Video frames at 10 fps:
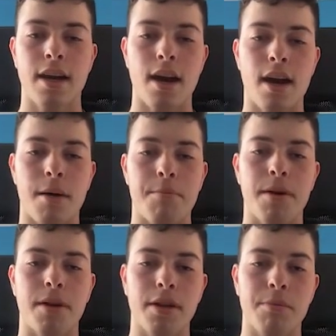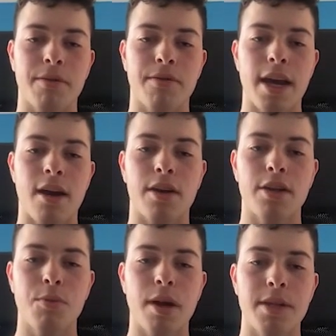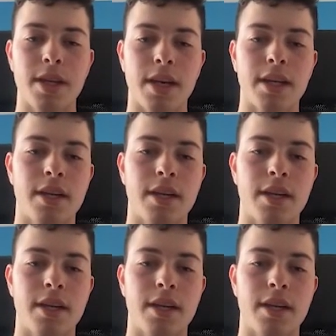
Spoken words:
a little bit of that on his website.